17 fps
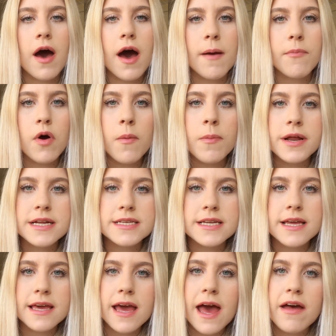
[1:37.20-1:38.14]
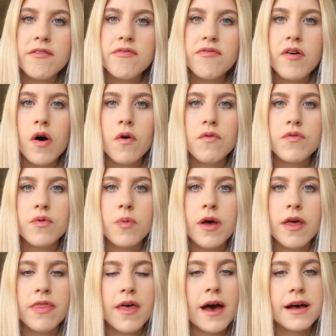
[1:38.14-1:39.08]
I probably didn't get involved
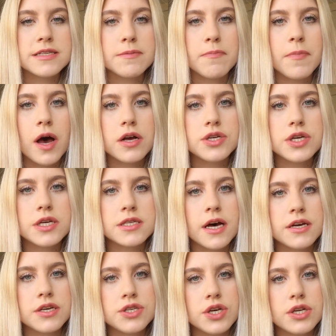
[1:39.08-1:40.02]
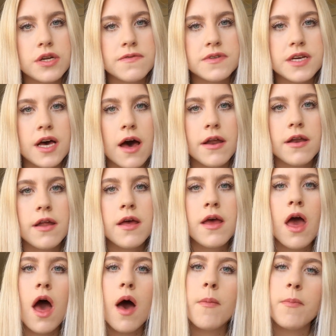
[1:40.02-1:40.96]
with as much as I should have done,
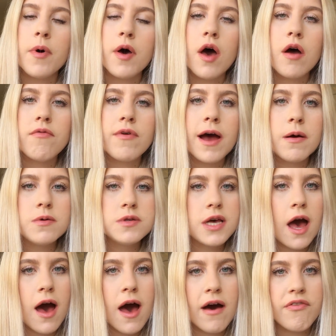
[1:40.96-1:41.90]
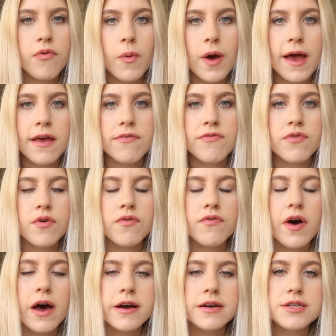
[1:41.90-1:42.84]
but around halfway through
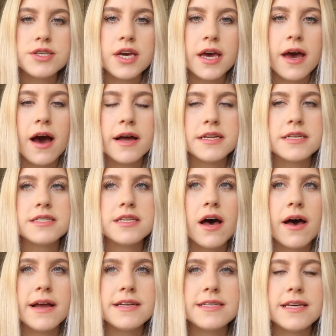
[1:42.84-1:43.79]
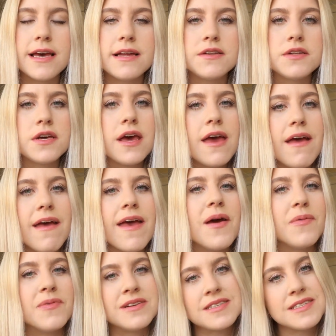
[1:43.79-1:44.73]
first year I decided
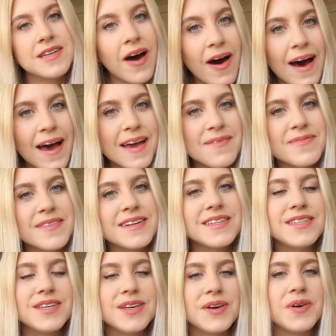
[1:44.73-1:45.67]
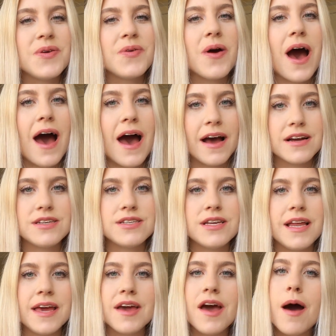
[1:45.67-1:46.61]
it was time to
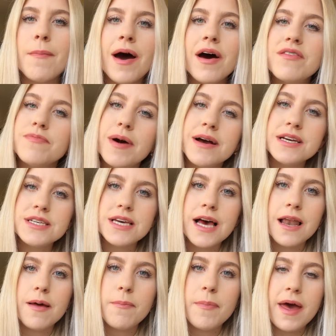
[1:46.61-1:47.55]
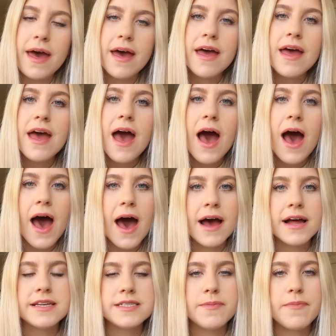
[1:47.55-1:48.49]
actually come out of my shell a bit
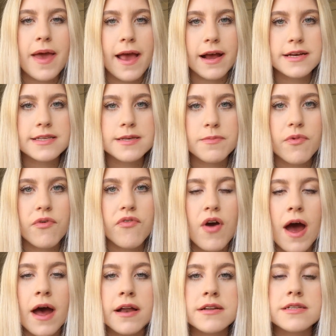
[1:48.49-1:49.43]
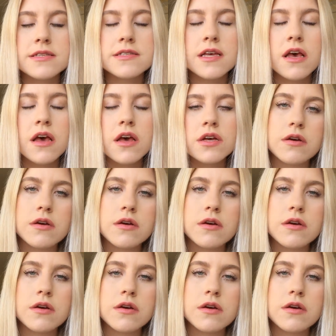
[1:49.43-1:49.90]
and make some friends.